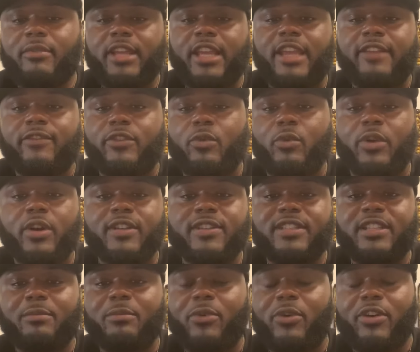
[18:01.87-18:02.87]
if you want to
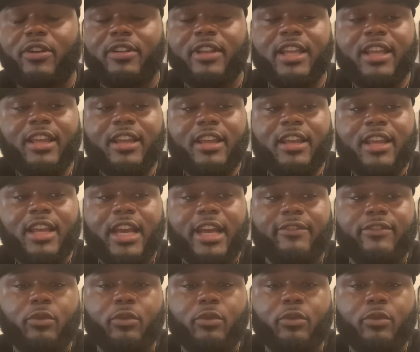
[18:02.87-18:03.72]
see more. If you